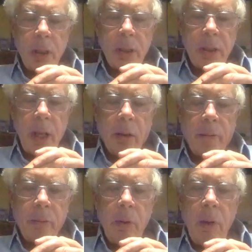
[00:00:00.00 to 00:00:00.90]

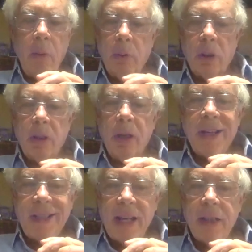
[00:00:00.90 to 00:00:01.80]
itself, which has an
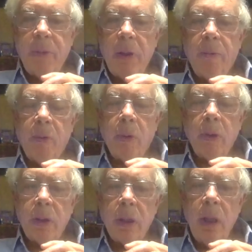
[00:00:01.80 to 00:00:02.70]
excessive
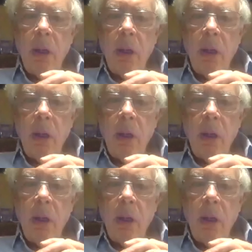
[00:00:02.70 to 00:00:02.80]
influence